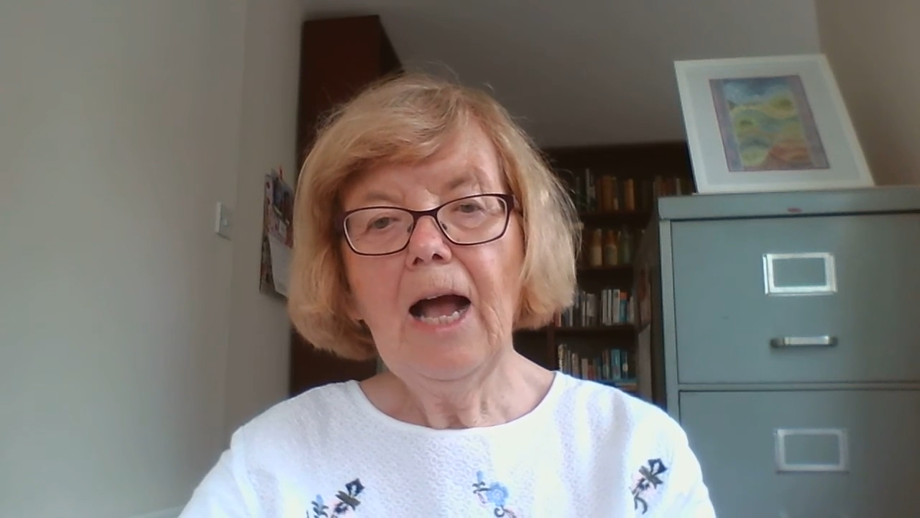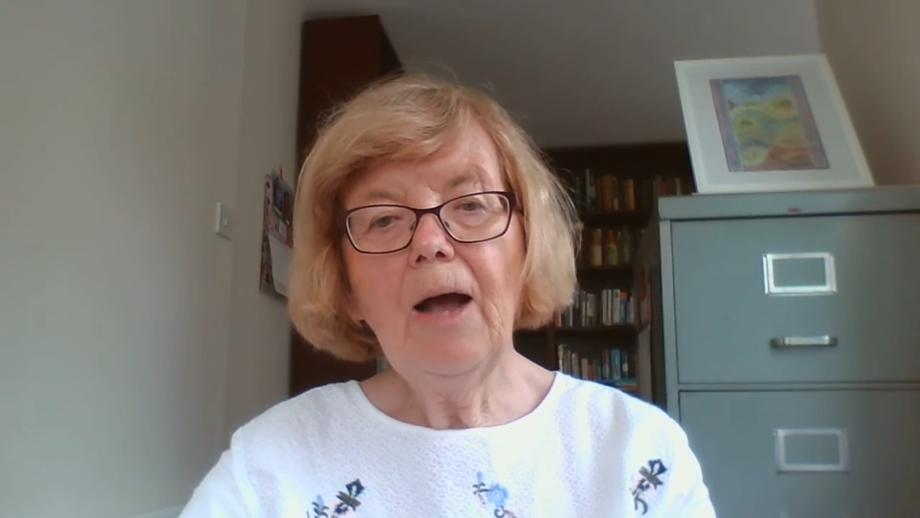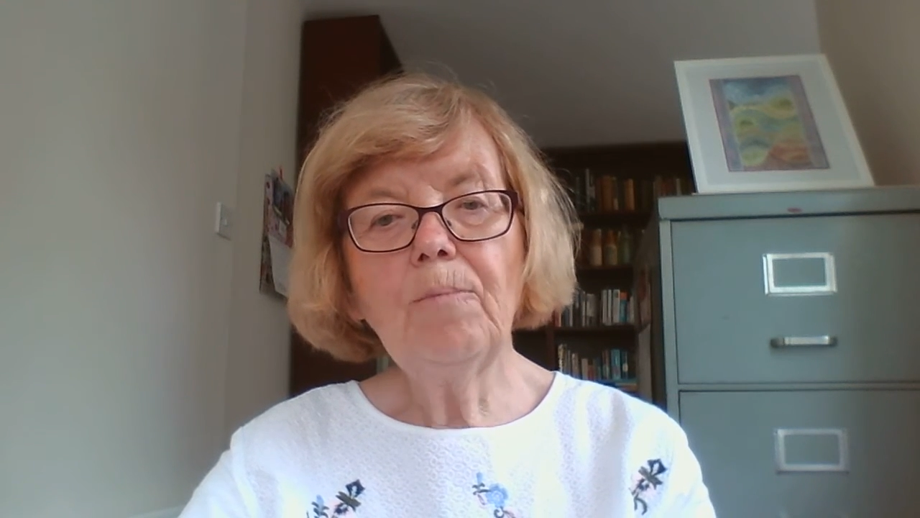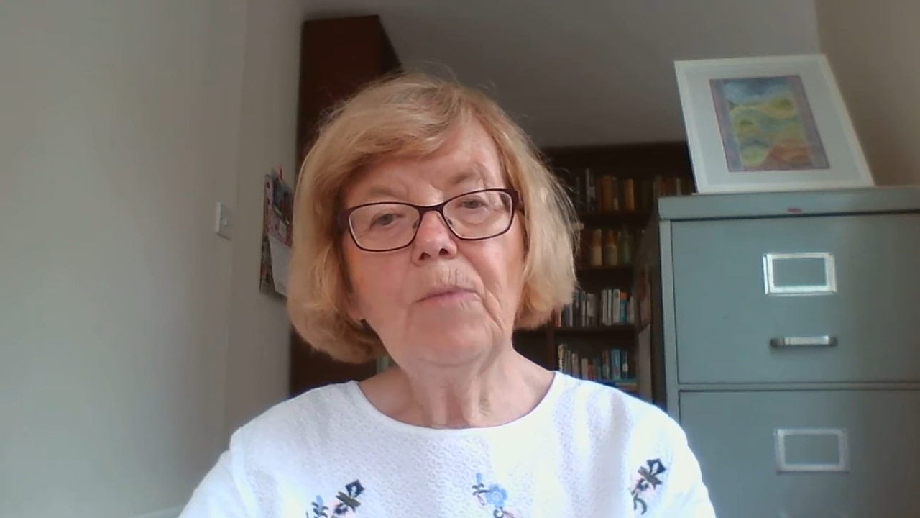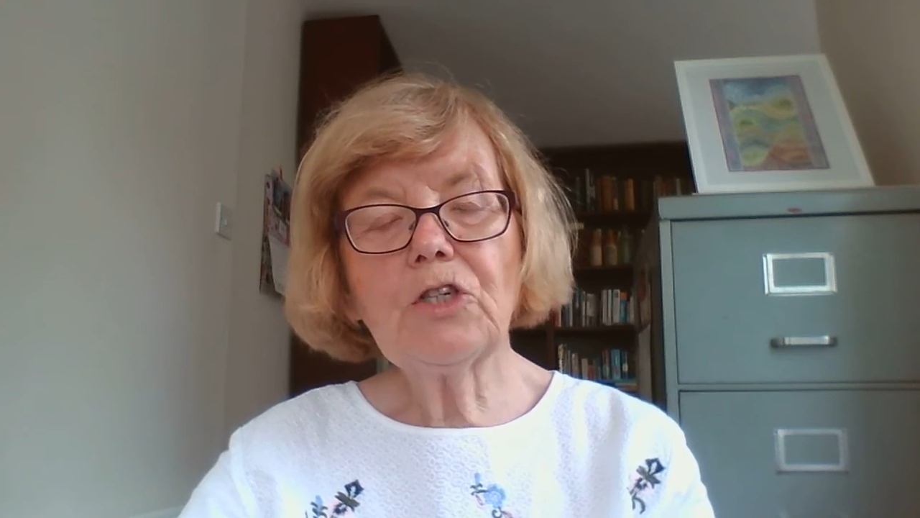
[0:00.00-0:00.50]

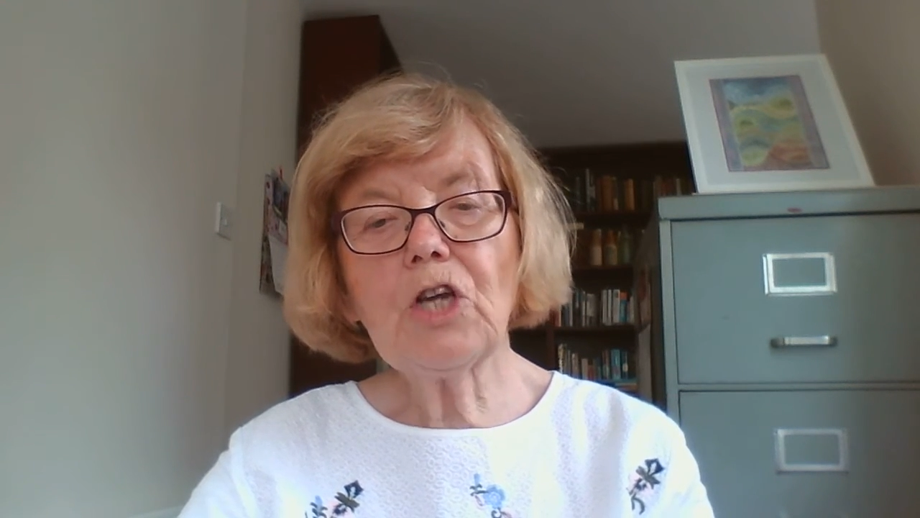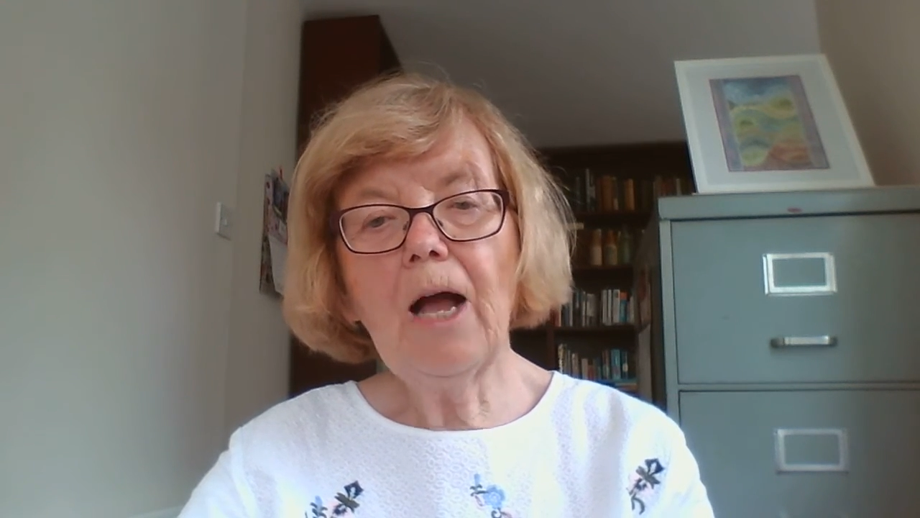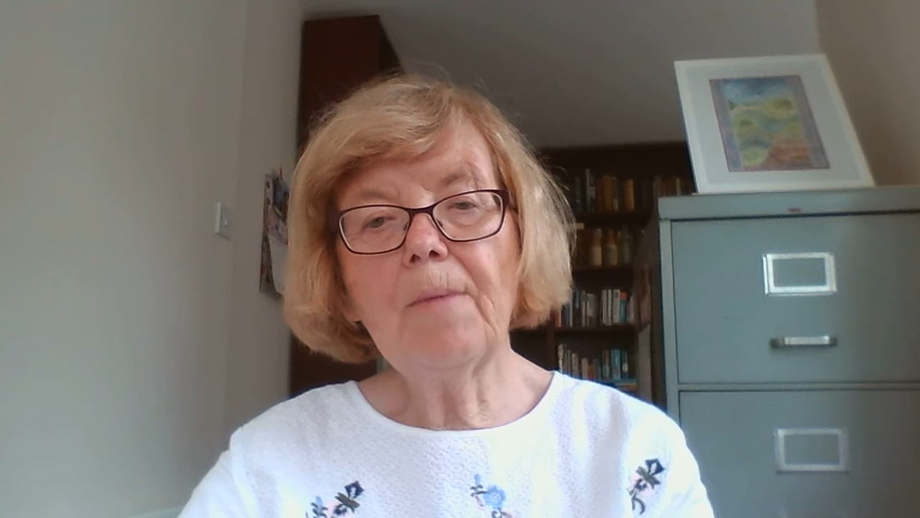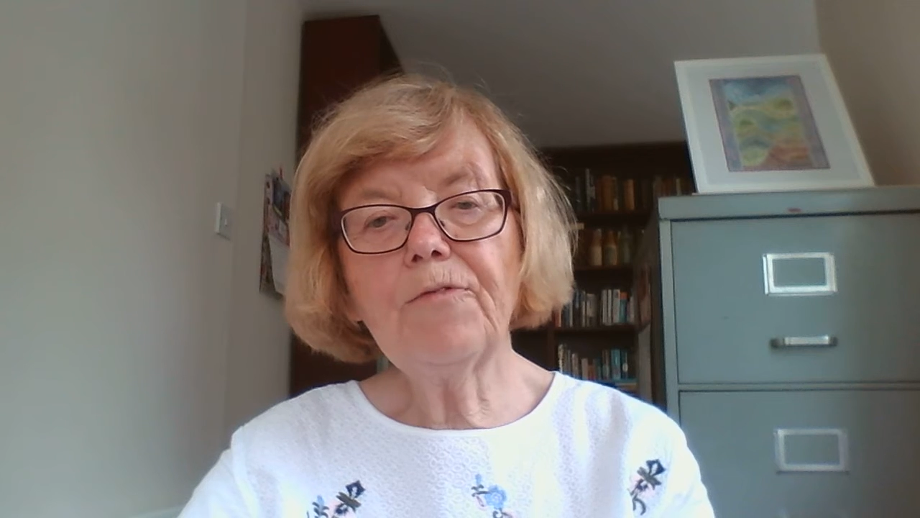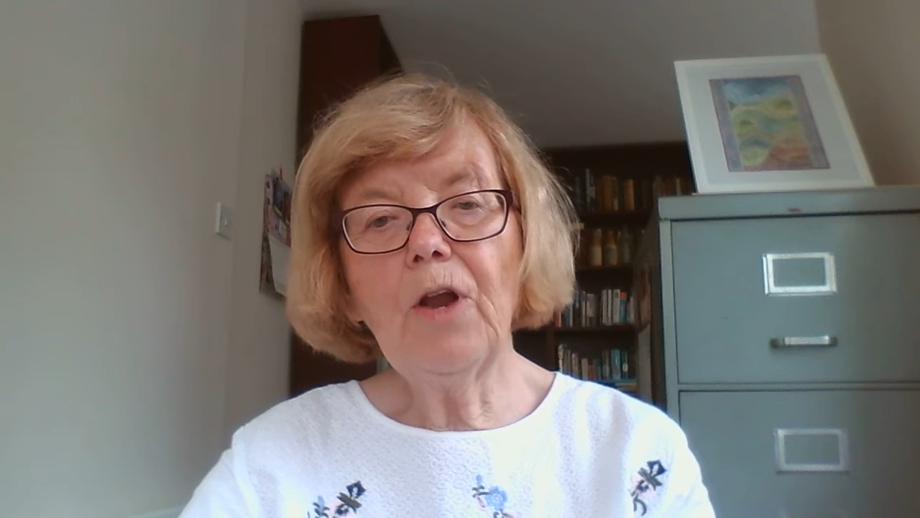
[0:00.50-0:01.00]
and which
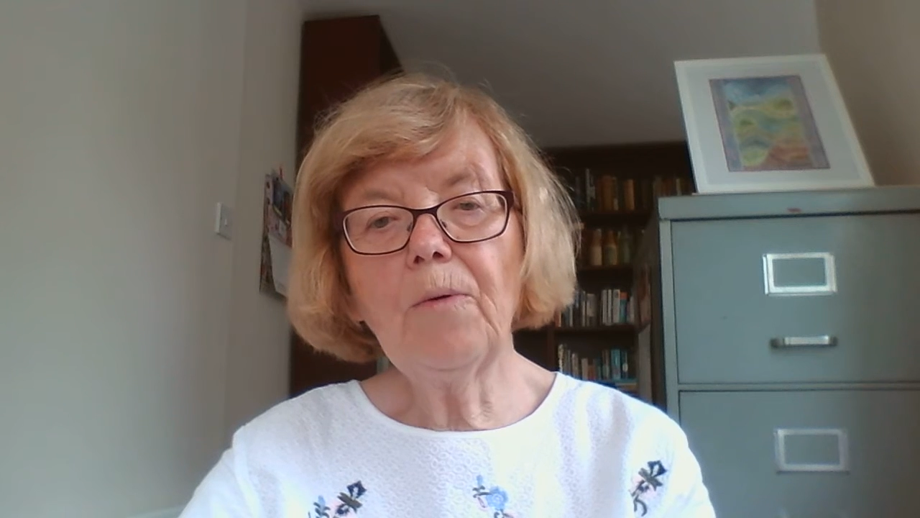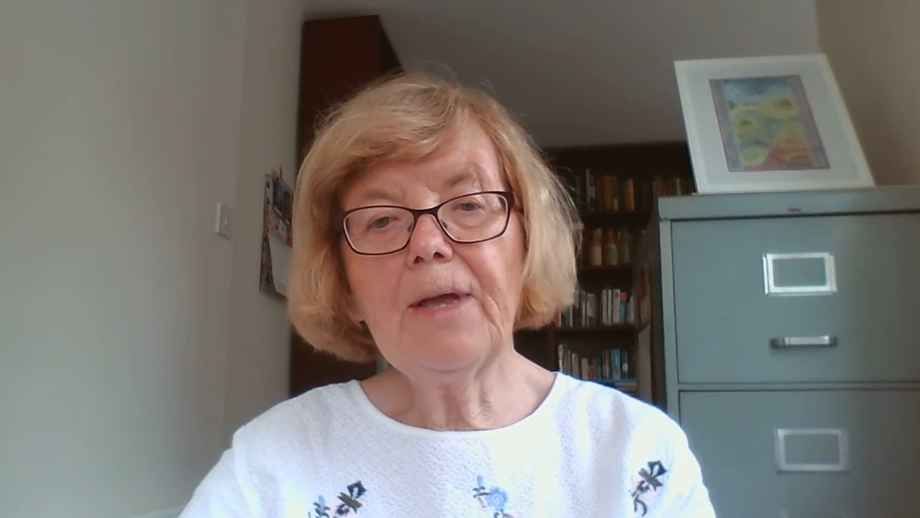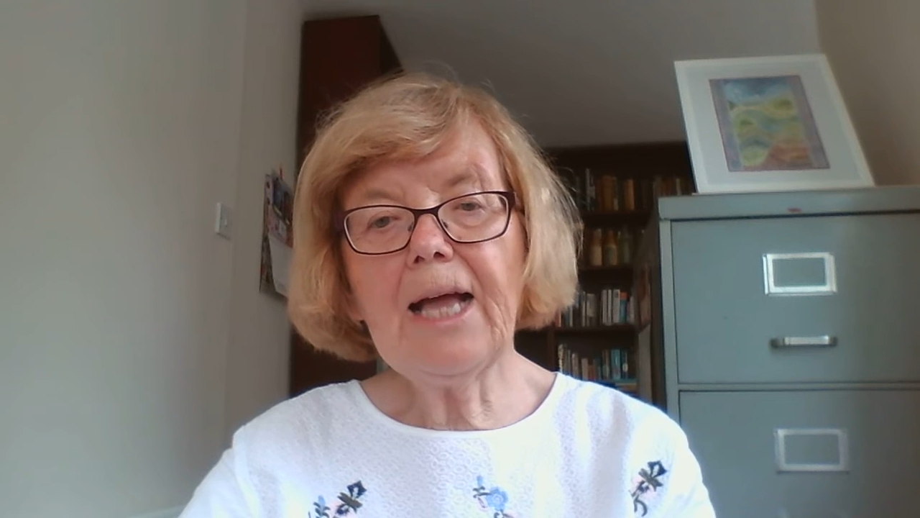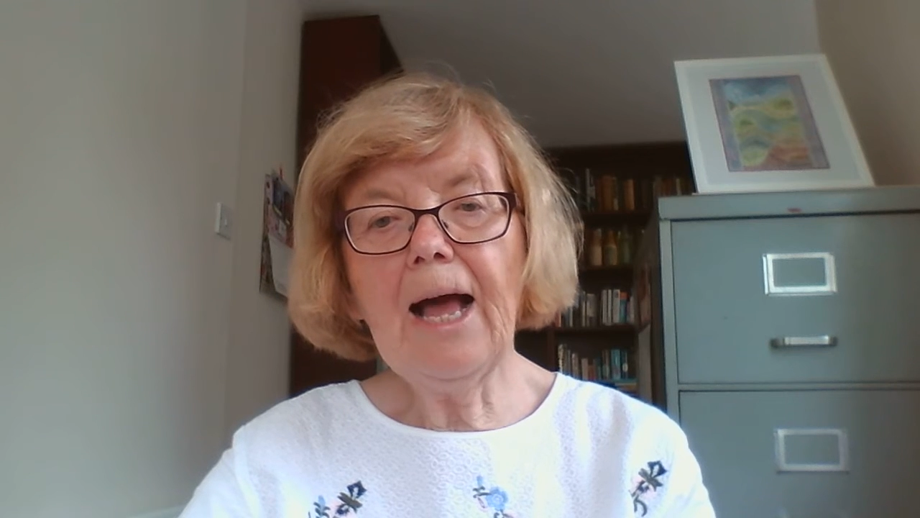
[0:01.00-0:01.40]
I'm following